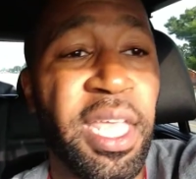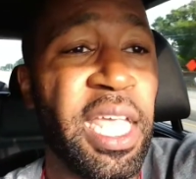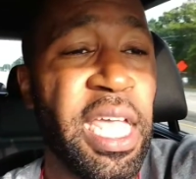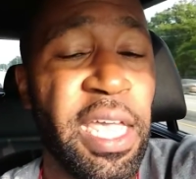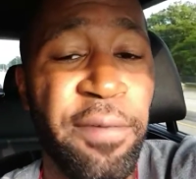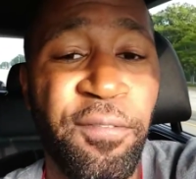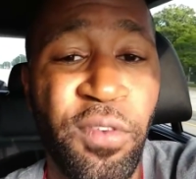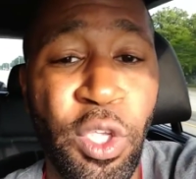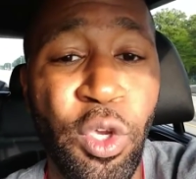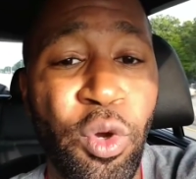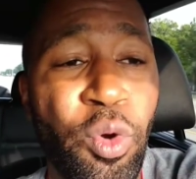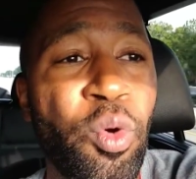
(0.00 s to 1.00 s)
If
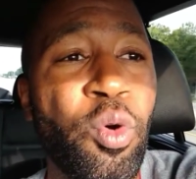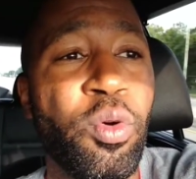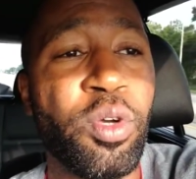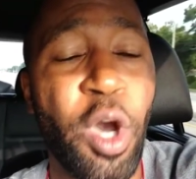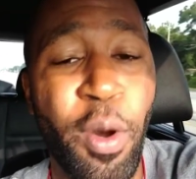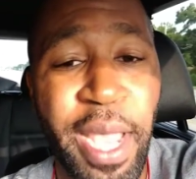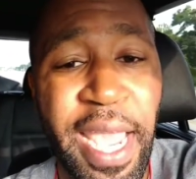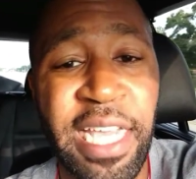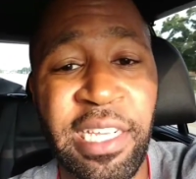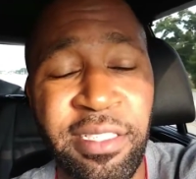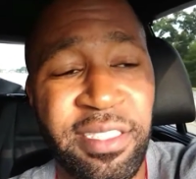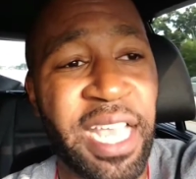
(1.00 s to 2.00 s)
you go ahead
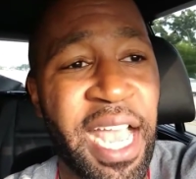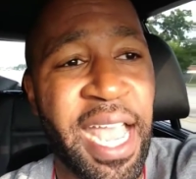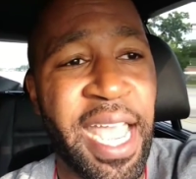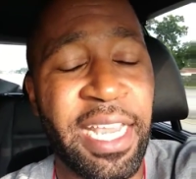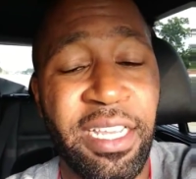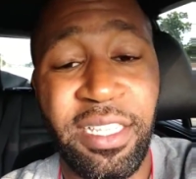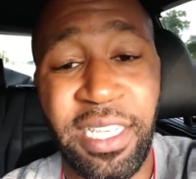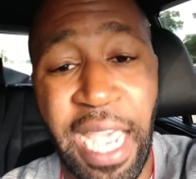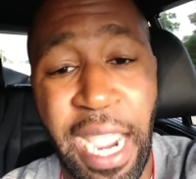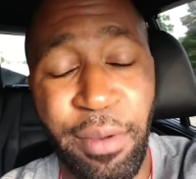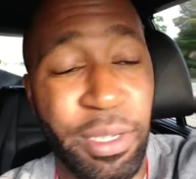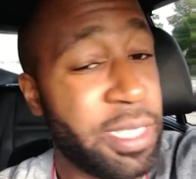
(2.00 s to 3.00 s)
and sign
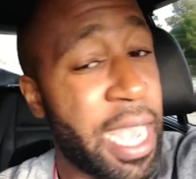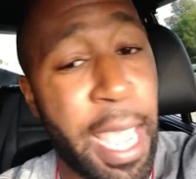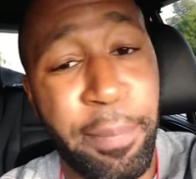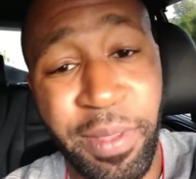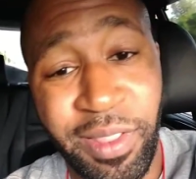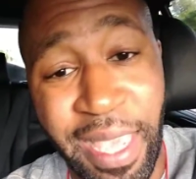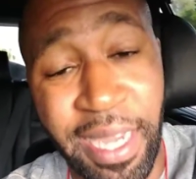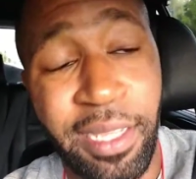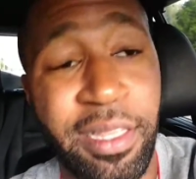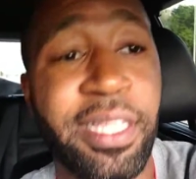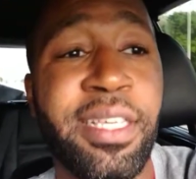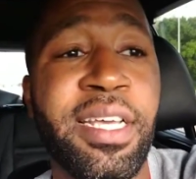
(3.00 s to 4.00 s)
Kyrie,
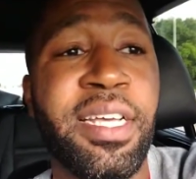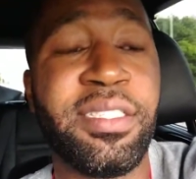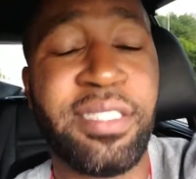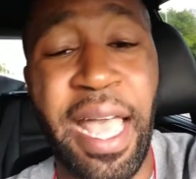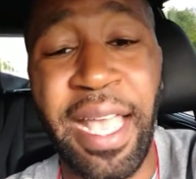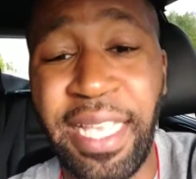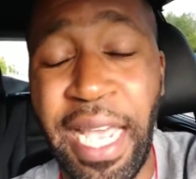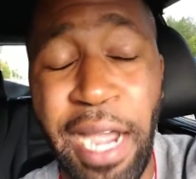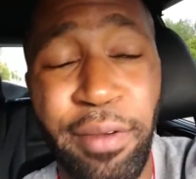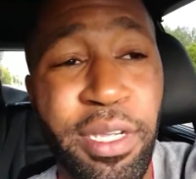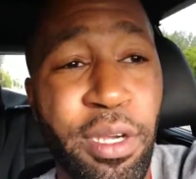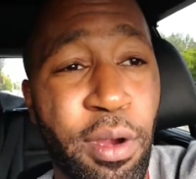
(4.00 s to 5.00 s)
hypothetically, sign
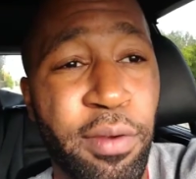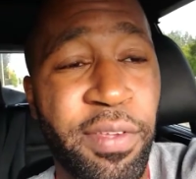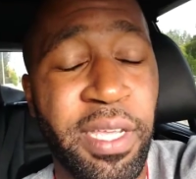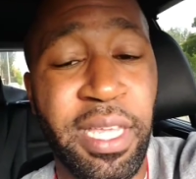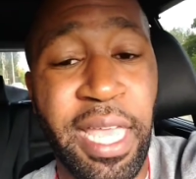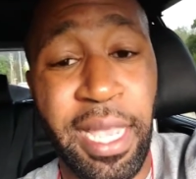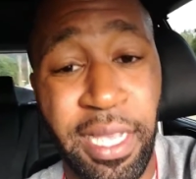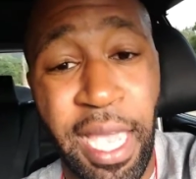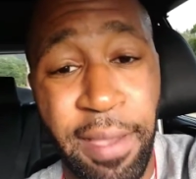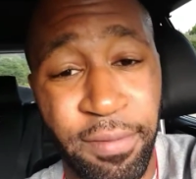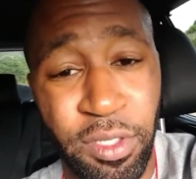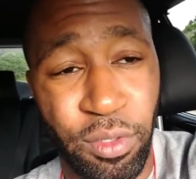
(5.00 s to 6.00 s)
Kyrie Irving and
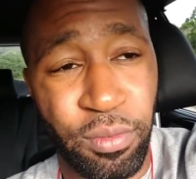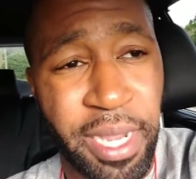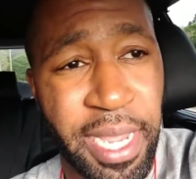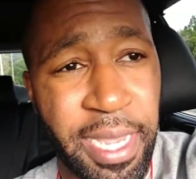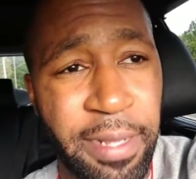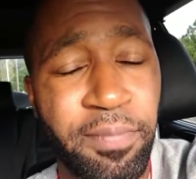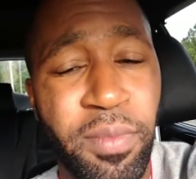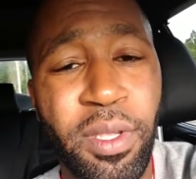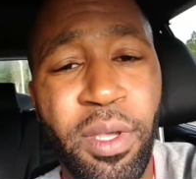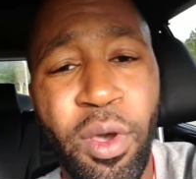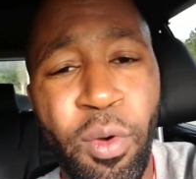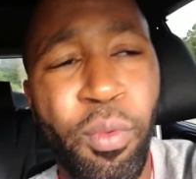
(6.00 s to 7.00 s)
Kevin Durant,
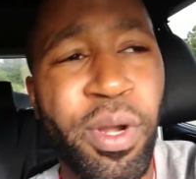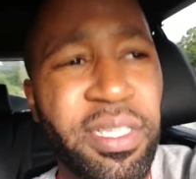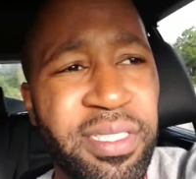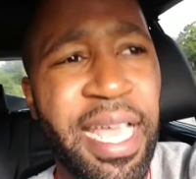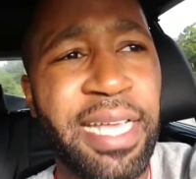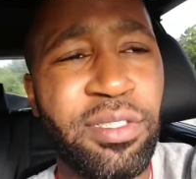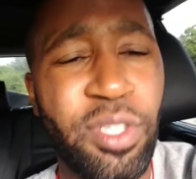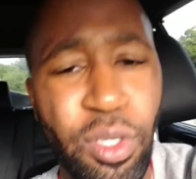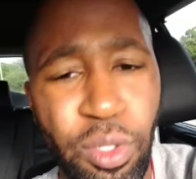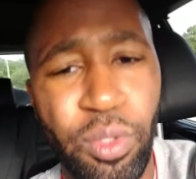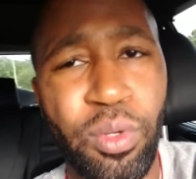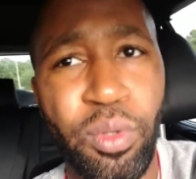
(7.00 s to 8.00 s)
what does that
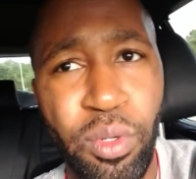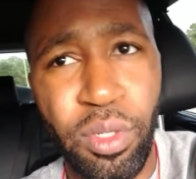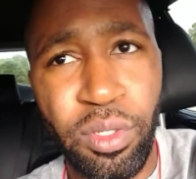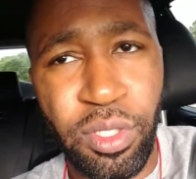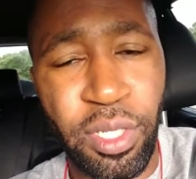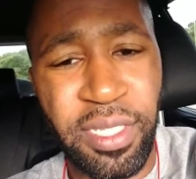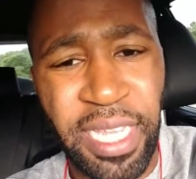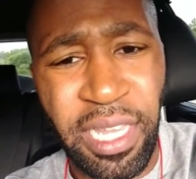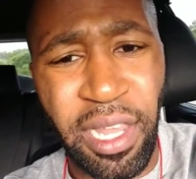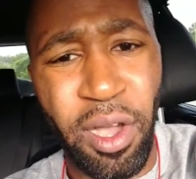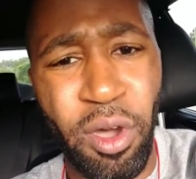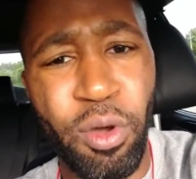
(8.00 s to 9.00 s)
do to
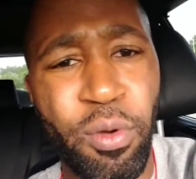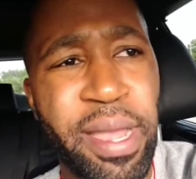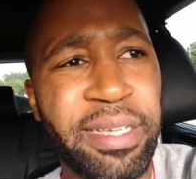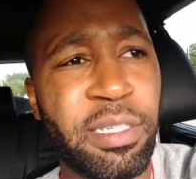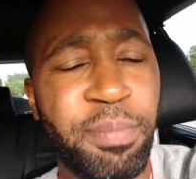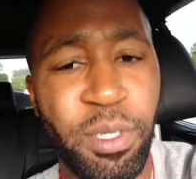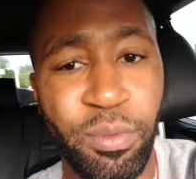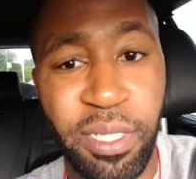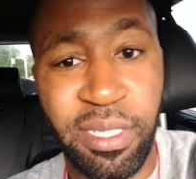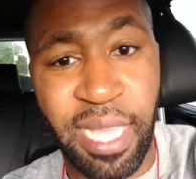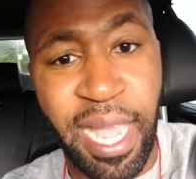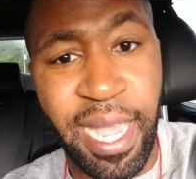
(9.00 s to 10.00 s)
D'Lo, who has to be
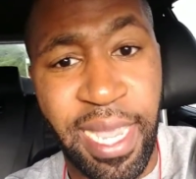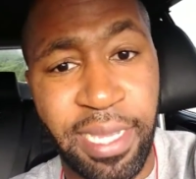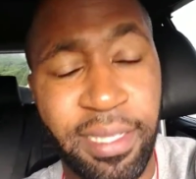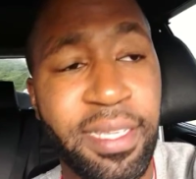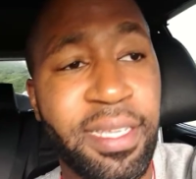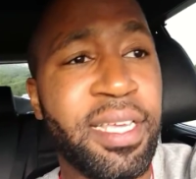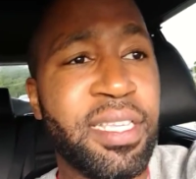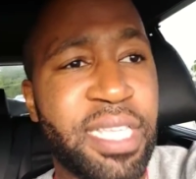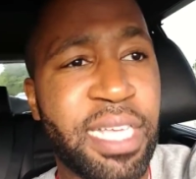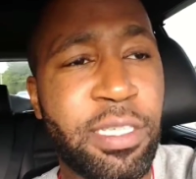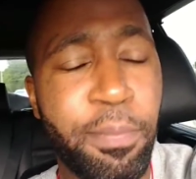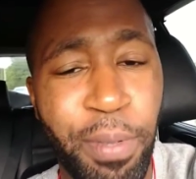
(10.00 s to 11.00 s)
re-signed?
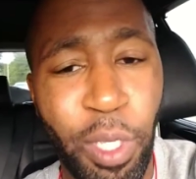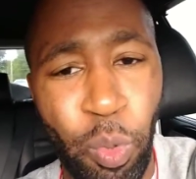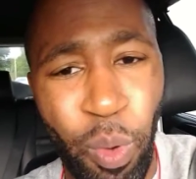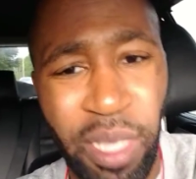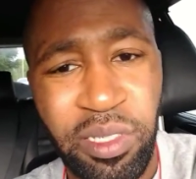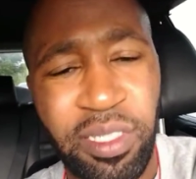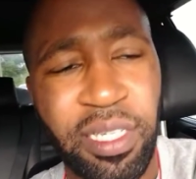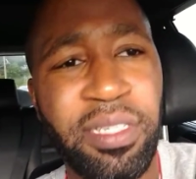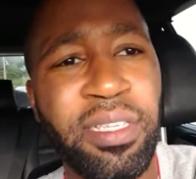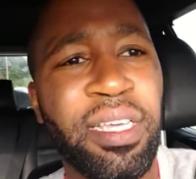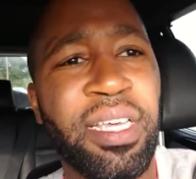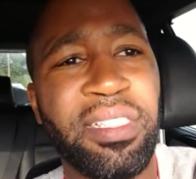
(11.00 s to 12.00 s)
That's a big
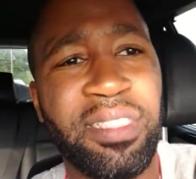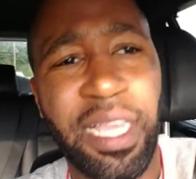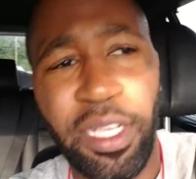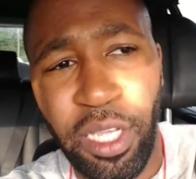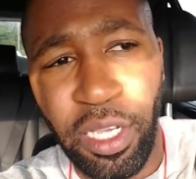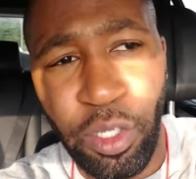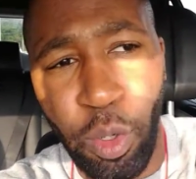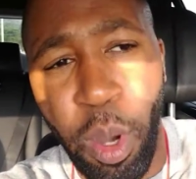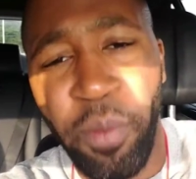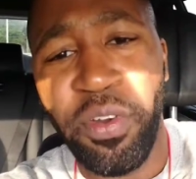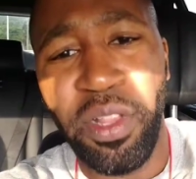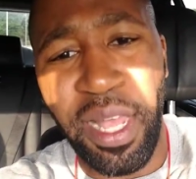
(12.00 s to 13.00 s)
question. They could go
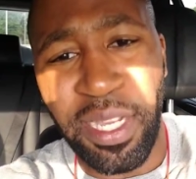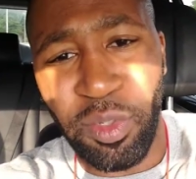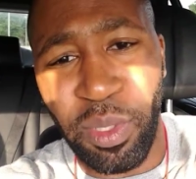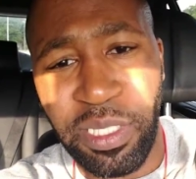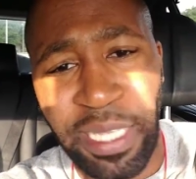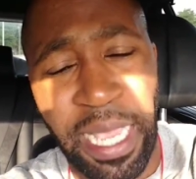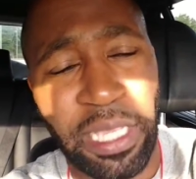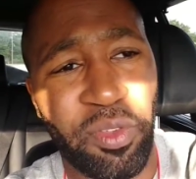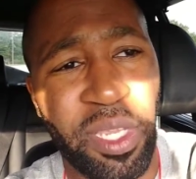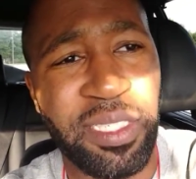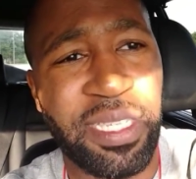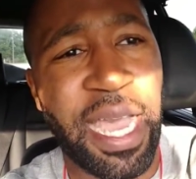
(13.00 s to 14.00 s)
over the luxury tax for
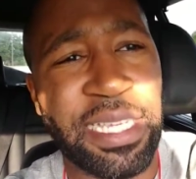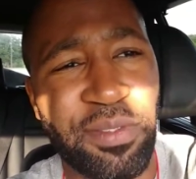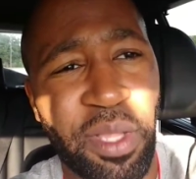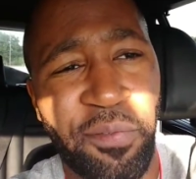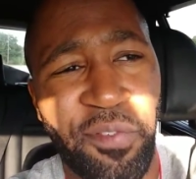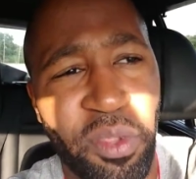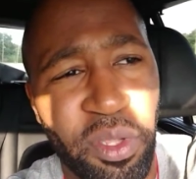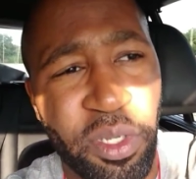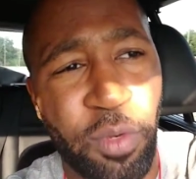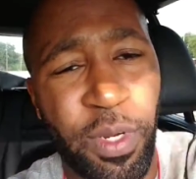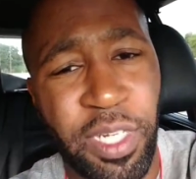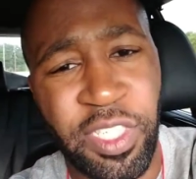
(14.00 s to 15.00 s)
these guys if they feel they're
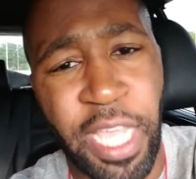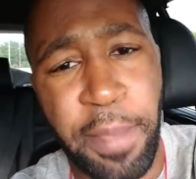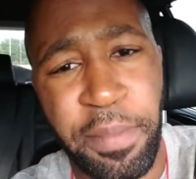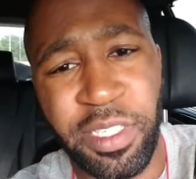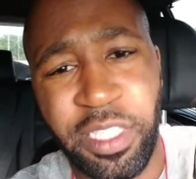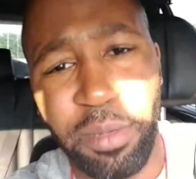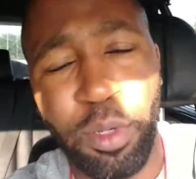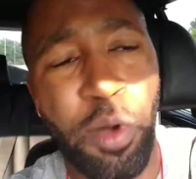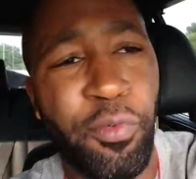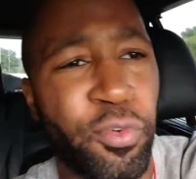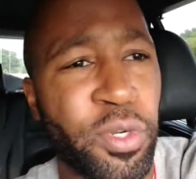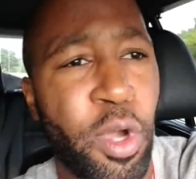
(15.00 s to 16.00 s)
going to win a championship, go
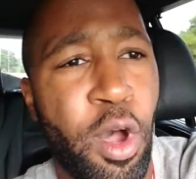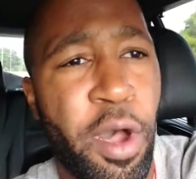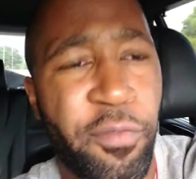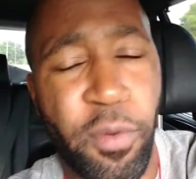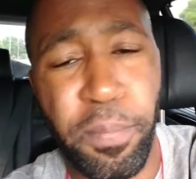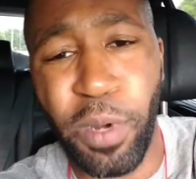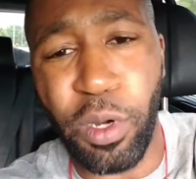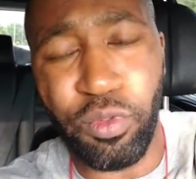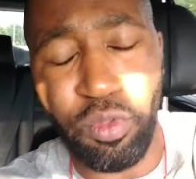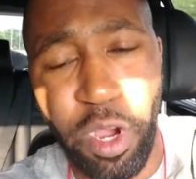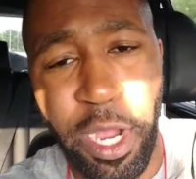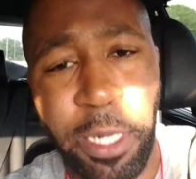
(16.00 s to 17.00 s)
for an all-for-broke
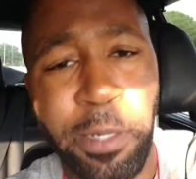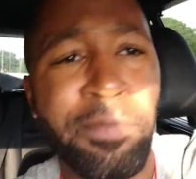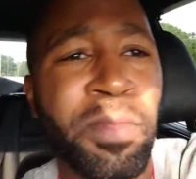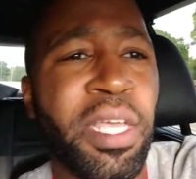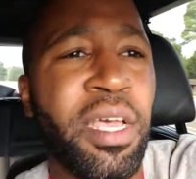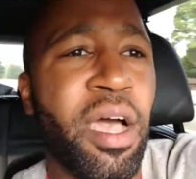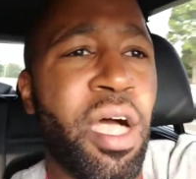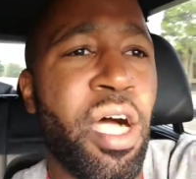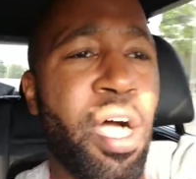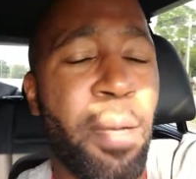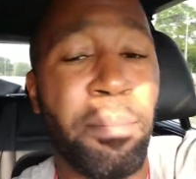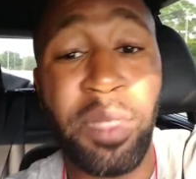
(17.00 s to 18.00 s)
run.
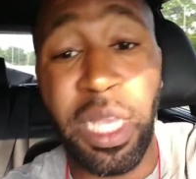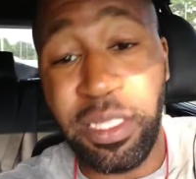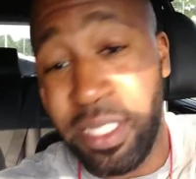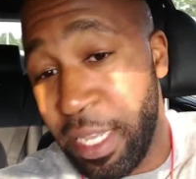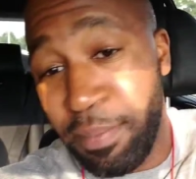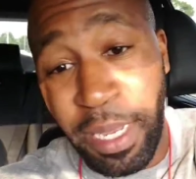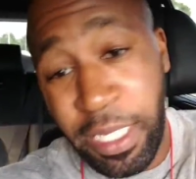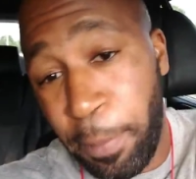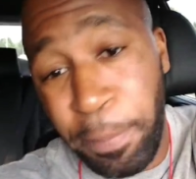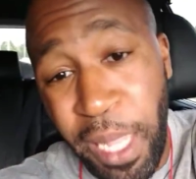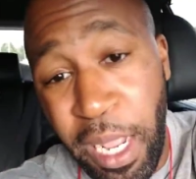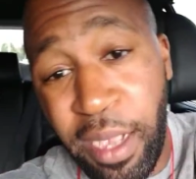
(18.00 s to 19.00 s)
They did make the
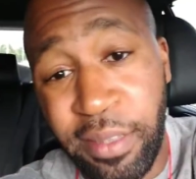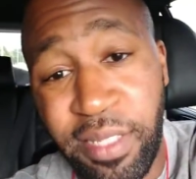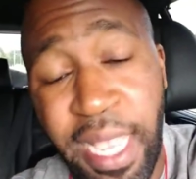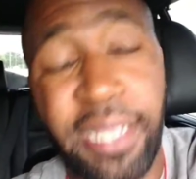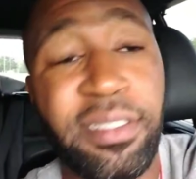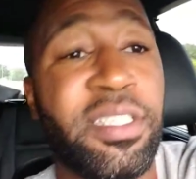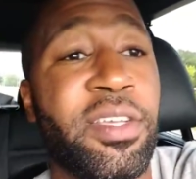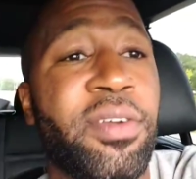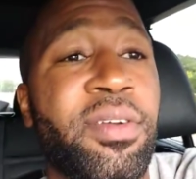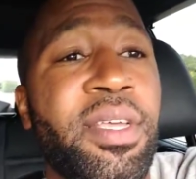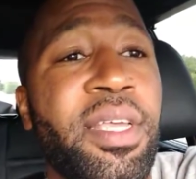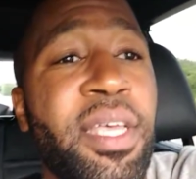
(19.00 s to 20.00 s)
playoffs last year.